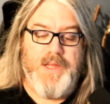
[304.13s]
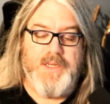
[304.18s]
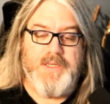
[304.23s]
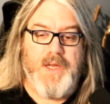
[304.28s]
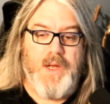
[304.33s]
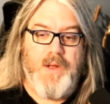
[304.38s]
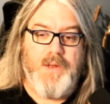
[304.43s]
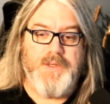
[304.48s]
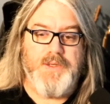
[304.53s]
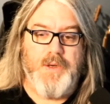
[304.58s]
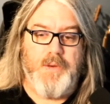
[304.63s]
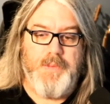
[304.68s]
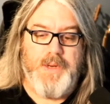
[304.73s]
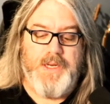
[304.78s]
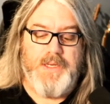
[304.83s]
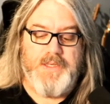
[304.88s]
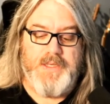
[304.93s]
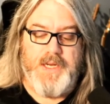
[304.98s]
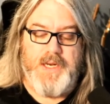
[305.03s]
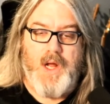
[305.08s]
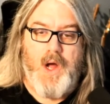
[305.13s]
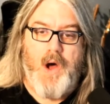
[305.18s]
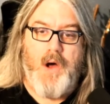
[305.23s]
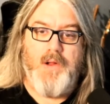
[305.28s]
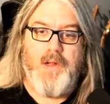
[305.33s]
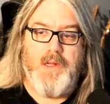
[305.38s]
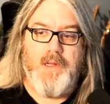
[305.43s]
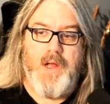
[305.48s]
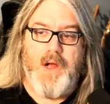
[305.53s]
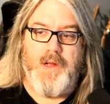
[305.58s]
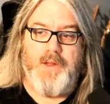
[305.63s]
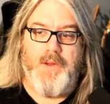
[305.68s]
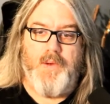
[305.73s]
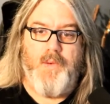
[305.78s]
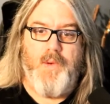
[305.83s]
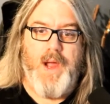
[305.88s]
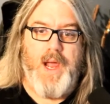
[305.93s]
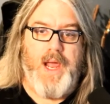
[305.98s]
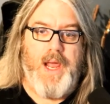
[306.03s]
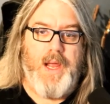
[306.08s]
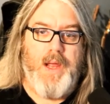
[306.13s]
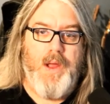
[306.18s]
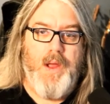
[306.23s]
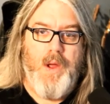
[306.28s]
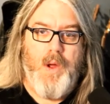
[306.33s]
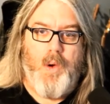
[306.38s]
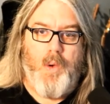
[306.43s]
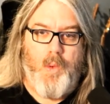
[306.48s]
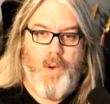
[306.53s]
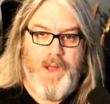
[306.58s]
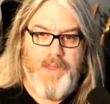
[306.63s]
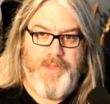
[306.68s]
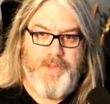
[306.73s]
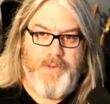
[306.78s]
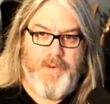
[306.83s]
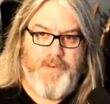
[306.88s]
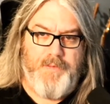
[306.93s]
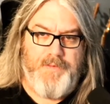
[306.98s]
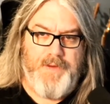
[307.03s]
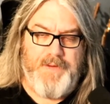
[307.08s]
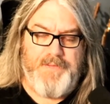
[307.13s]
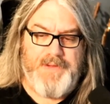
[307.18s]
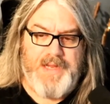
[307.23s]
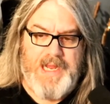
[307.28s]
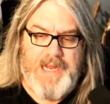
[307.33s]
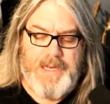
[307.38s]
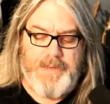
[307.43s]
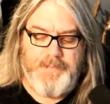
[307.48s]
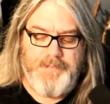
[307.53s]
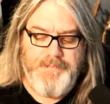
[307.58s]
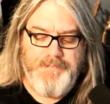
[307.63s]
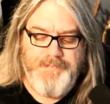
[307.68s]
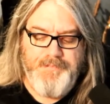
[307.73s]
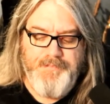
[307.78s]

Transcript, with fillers: also means that all along the way, 1 through 15,